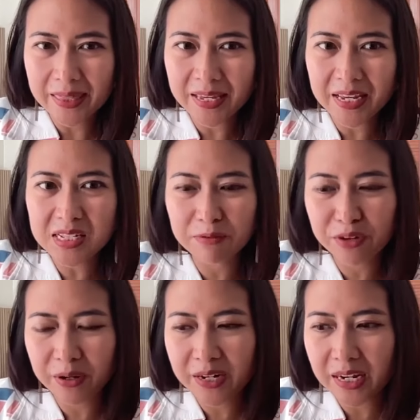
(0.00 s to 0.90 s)
I think it's
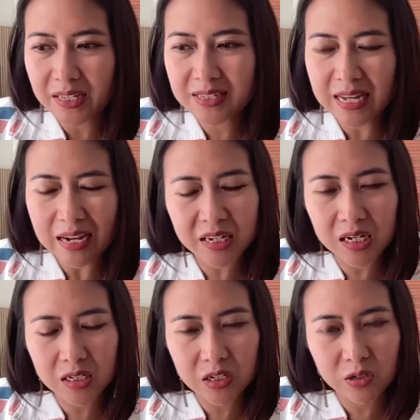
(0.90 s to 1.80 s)
a very
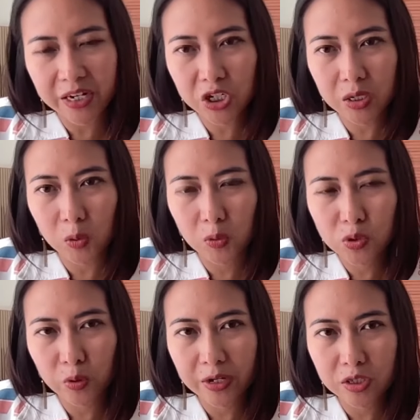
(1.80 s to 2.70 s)
tactical direction
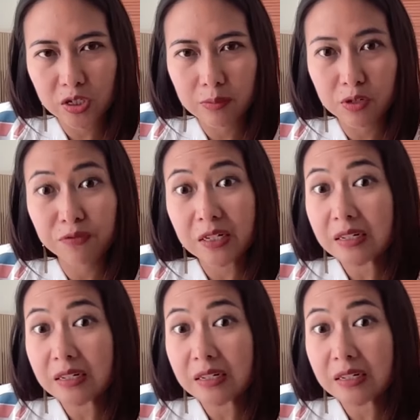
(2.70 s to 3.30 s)
also in terms of